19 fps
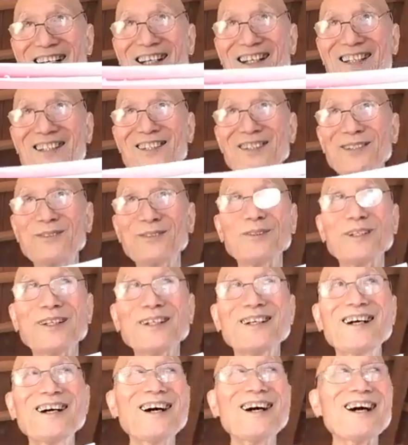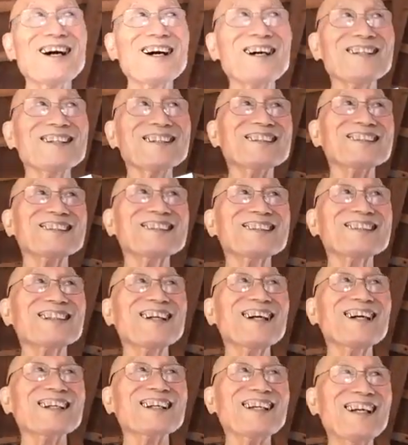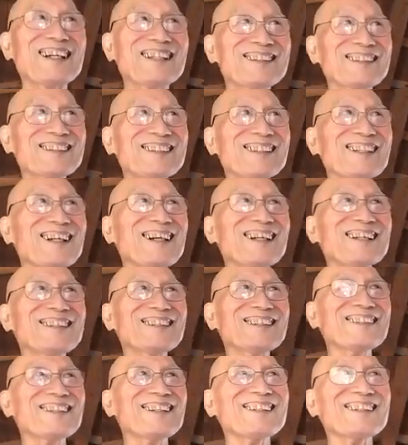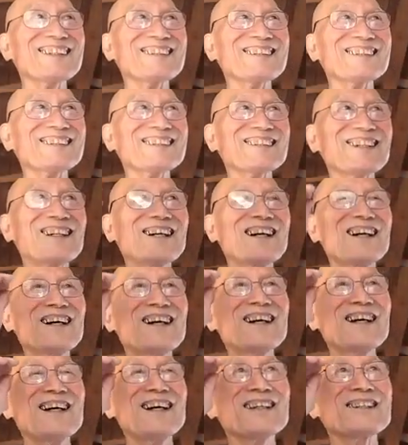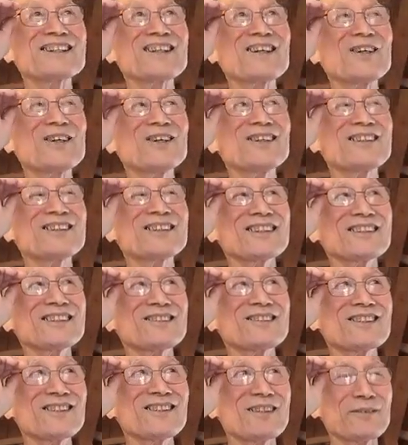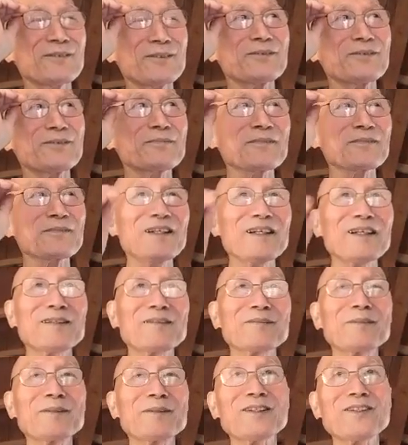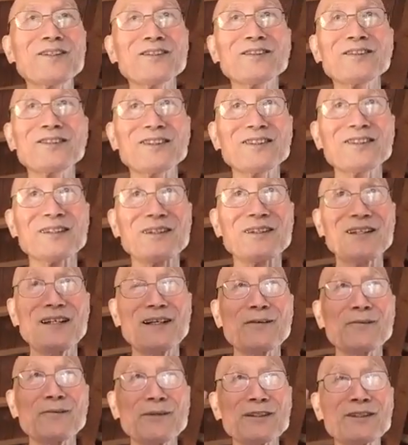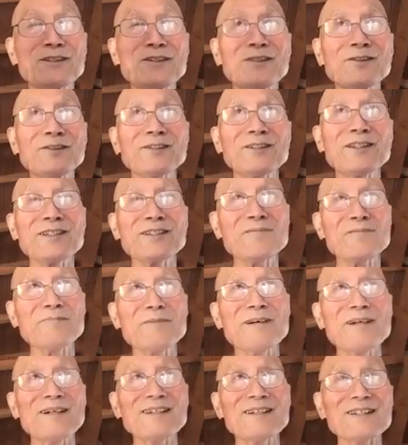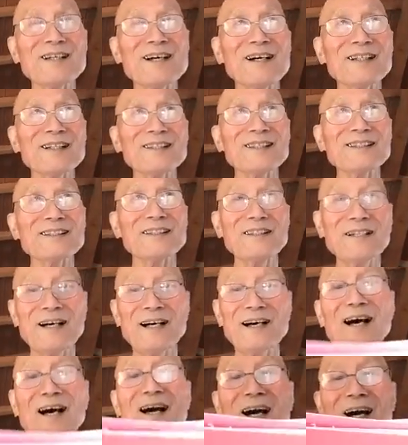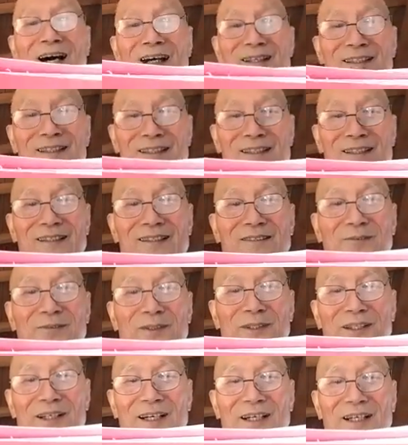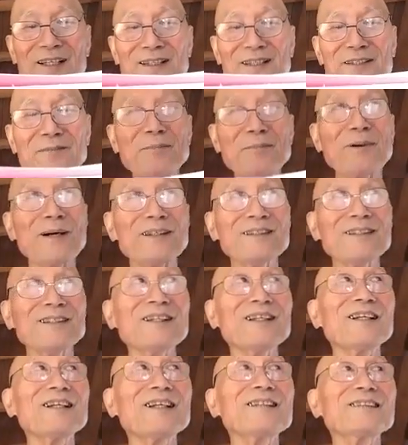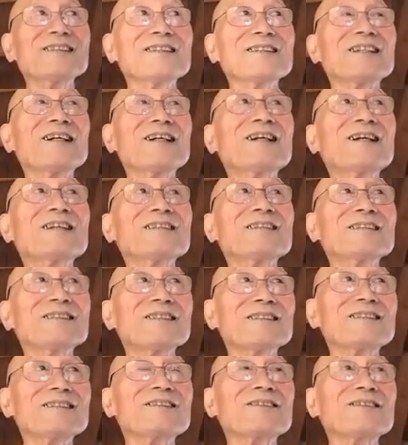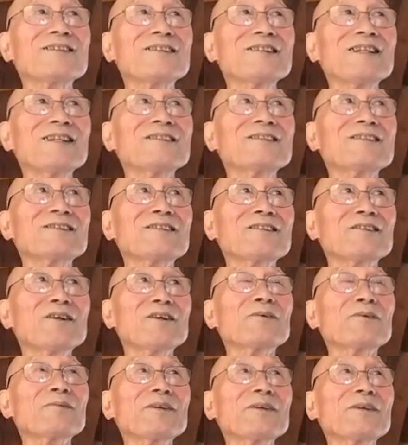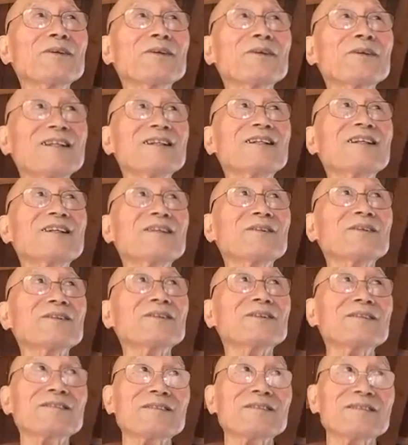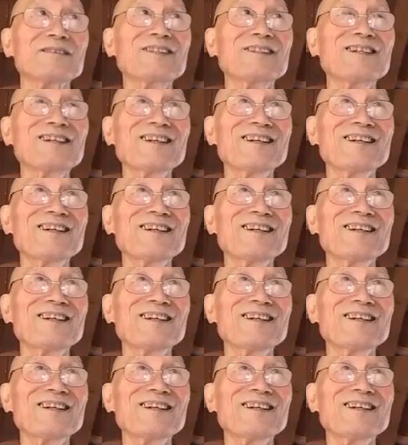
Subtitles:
kind of other, against the kind of others. It's cause us wrong. Because what do you think about the others, one other party is just creation of a thinking ourselves.